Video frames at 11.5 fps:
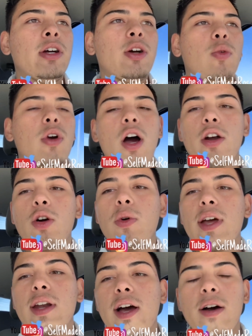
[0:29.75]
we're on our way
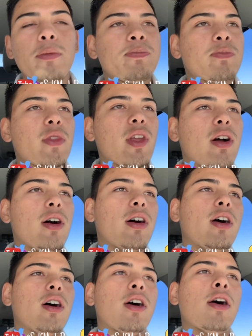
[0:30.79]
now.
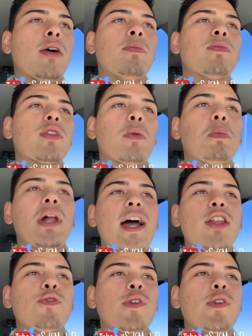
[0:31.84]
The plans for